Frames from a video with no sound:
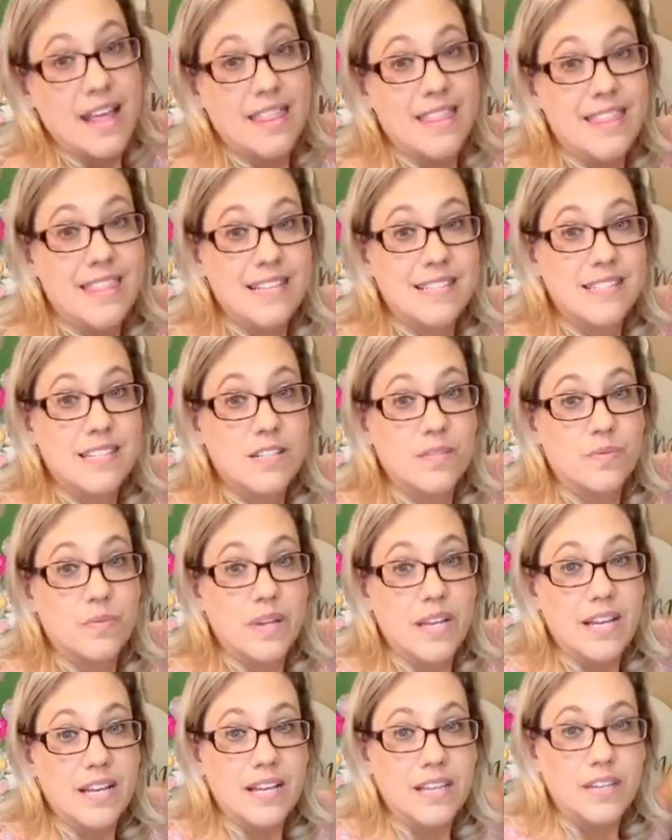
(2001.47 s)
this is,
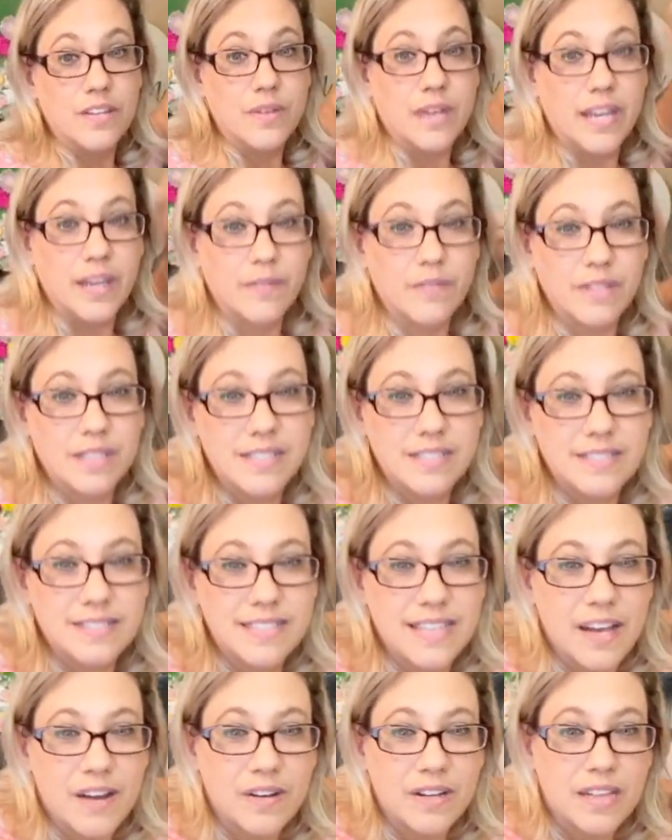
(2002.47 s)
you can't really
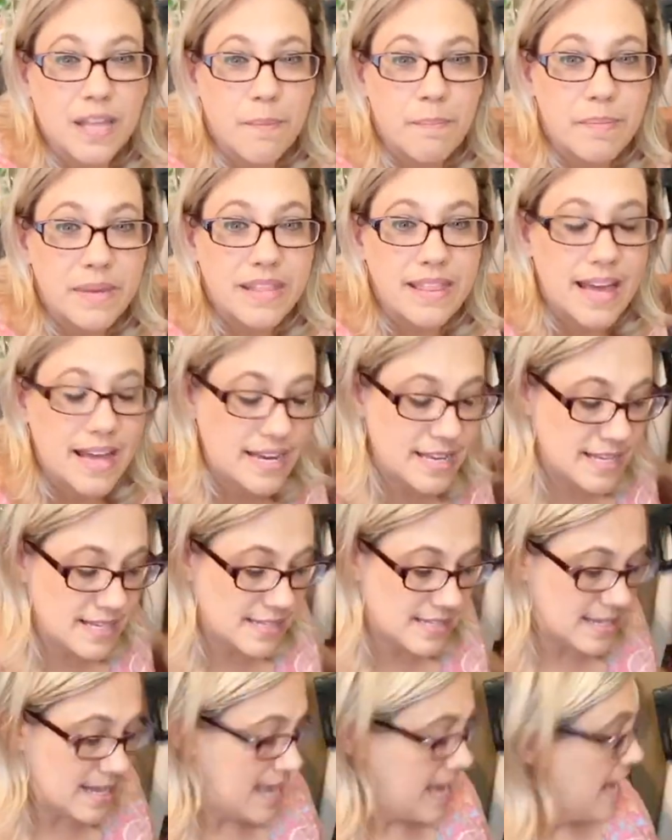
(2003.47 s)
see how clumpy that
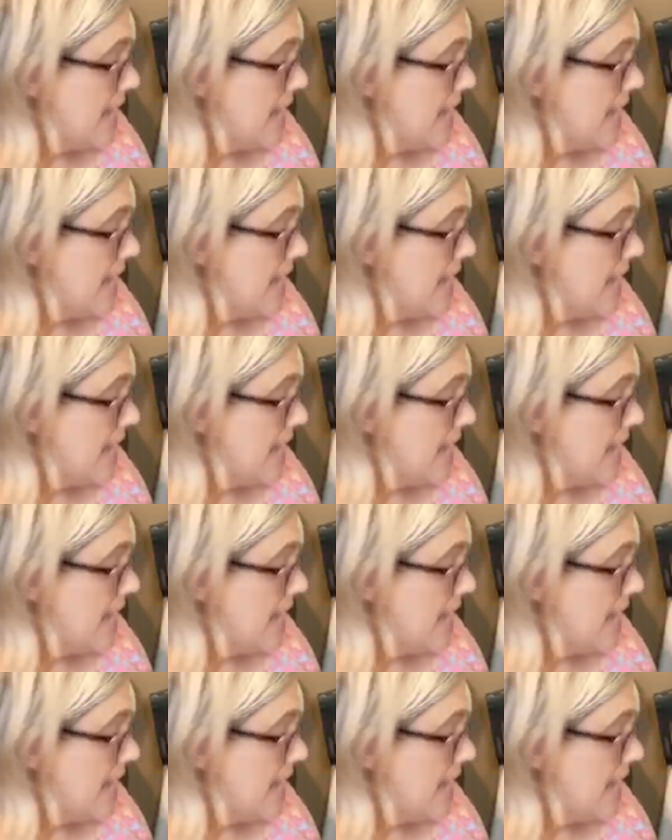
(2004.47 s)
is.